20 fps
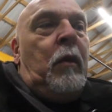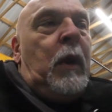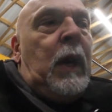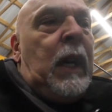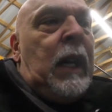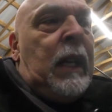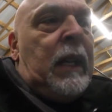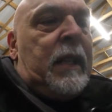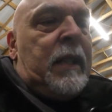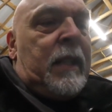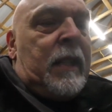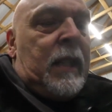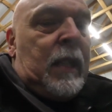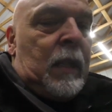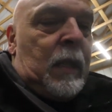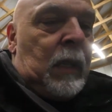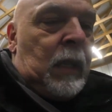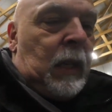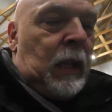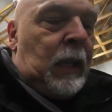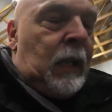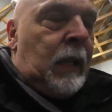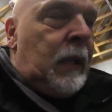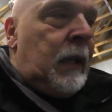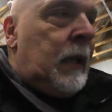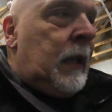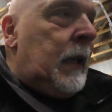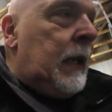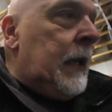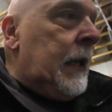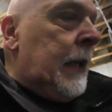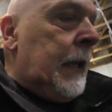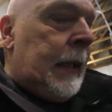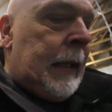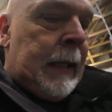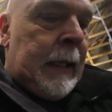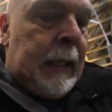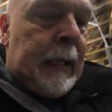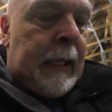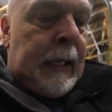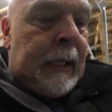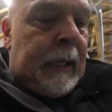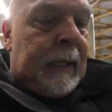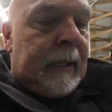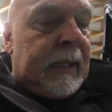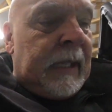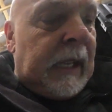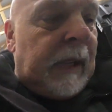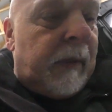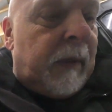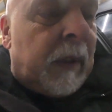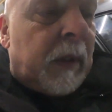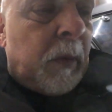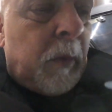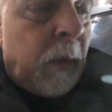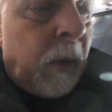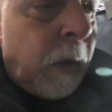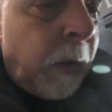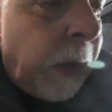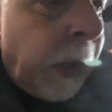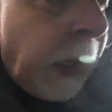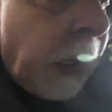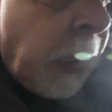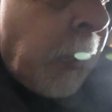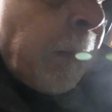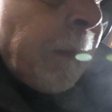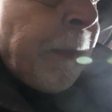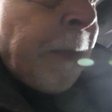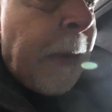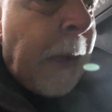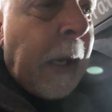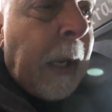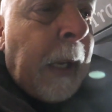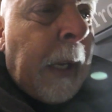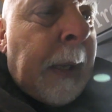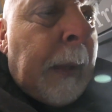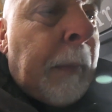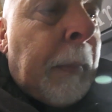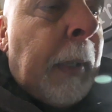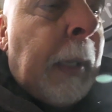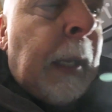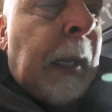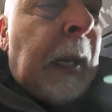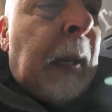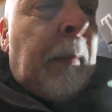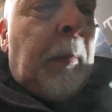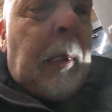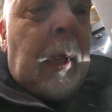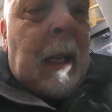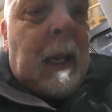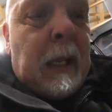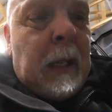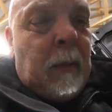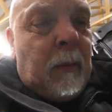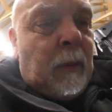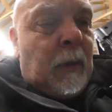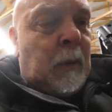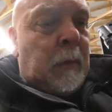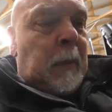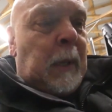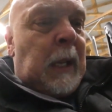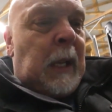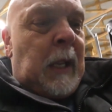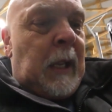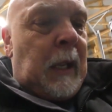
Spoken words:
weeks and see if it's worth it. I'm thinking it will be,